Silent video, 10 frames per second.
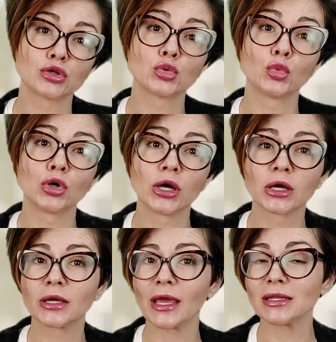to
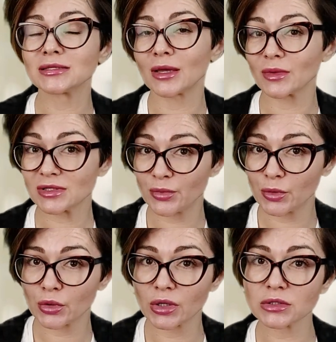work, gain some
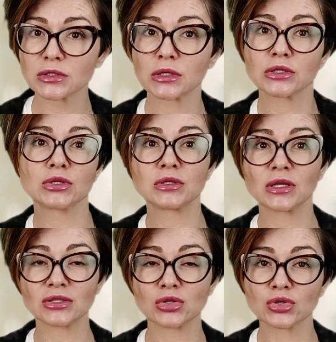experience that is
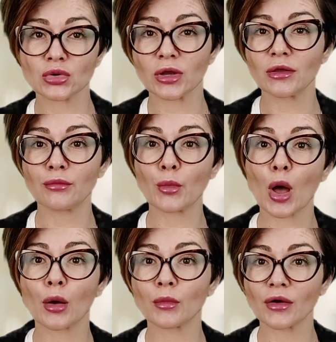necessary
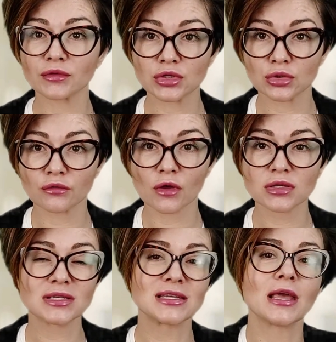after
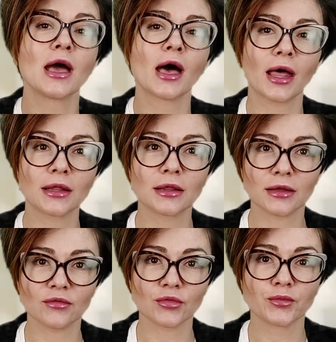university, and
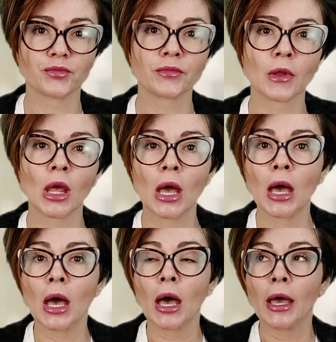leave.
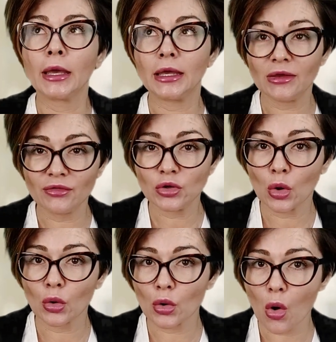If
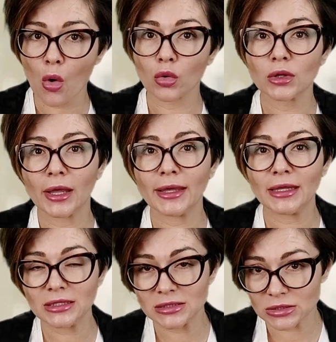your goal
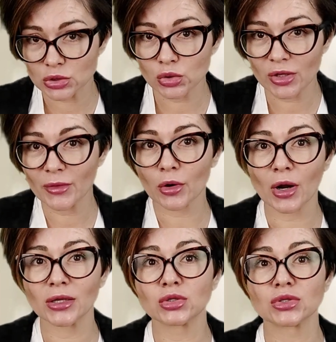is to
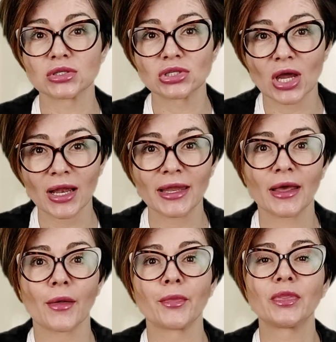immigrate to
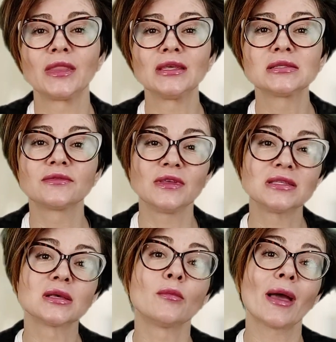Australia, this
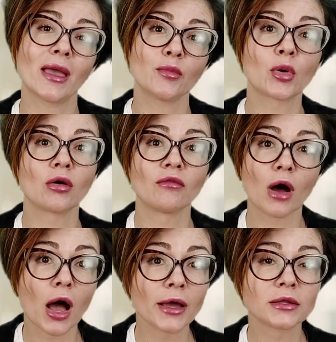visa may
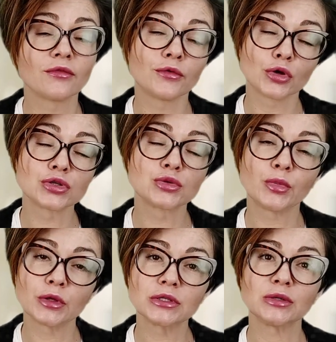provide the first
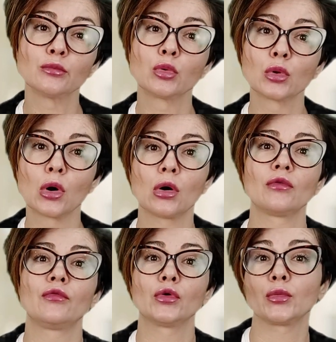building block
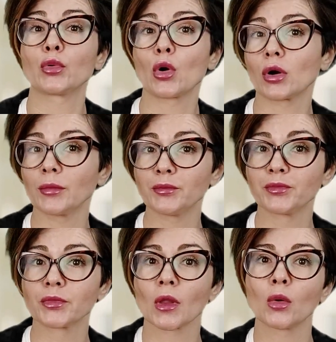for your program,
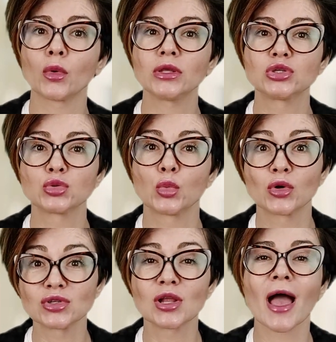which
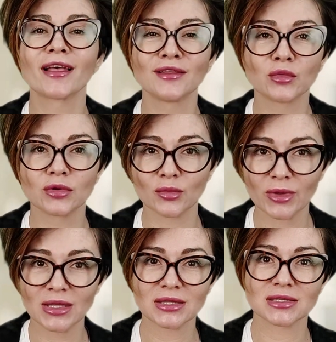most likely will
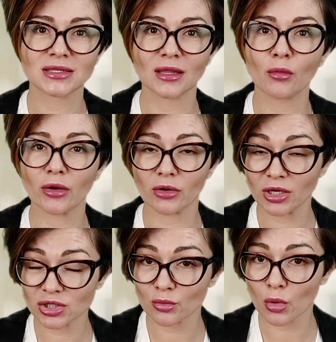be the Skill
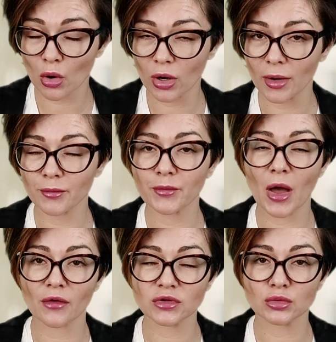Migration Program
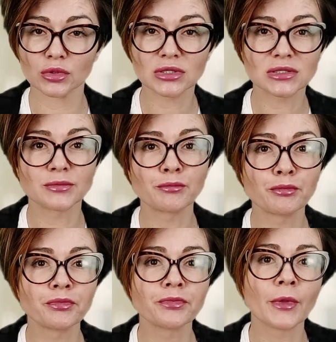afterwards.
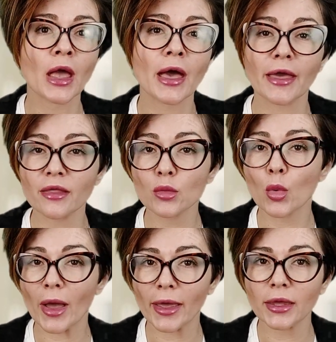Either
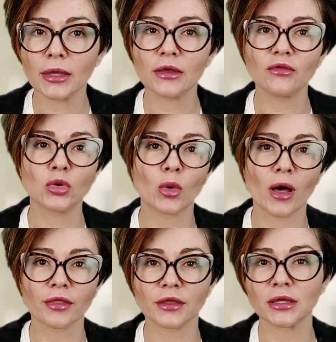way, if you
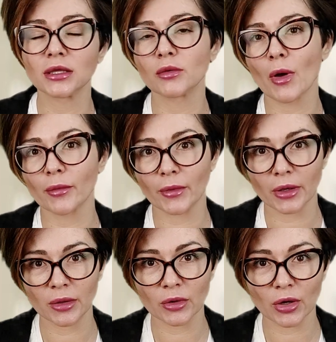are thinking about
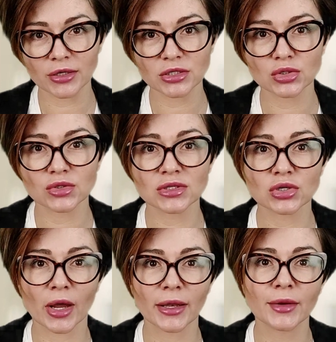immigrating to
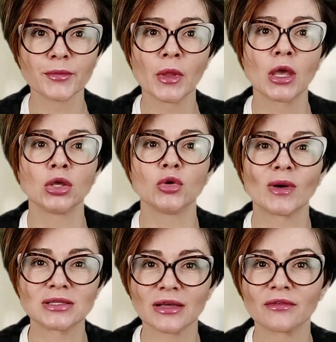Australia, you
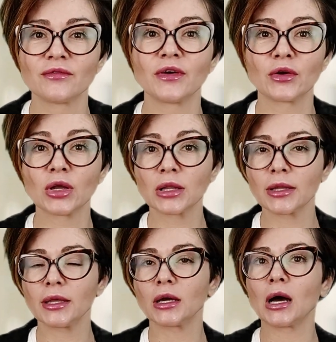must have a very
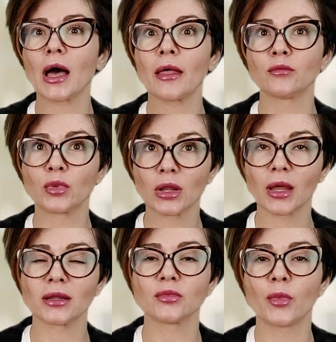clear and
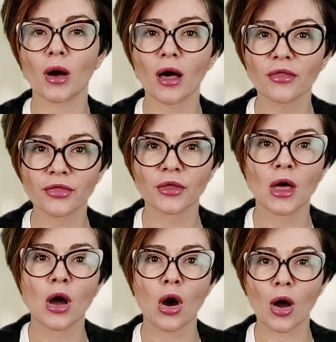planned path
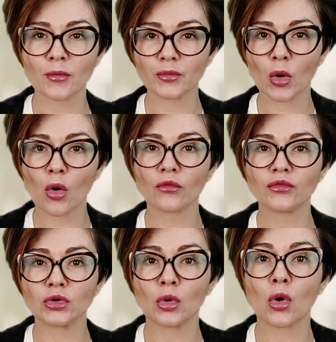of
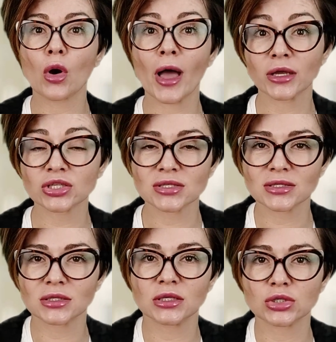your actions
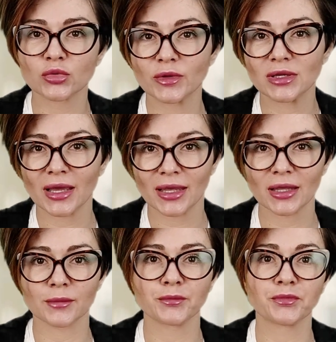that need to be
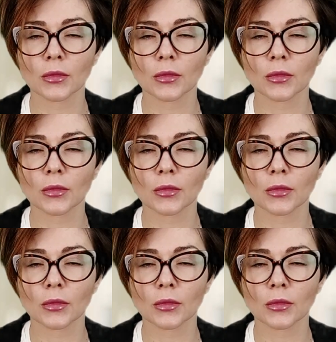taken.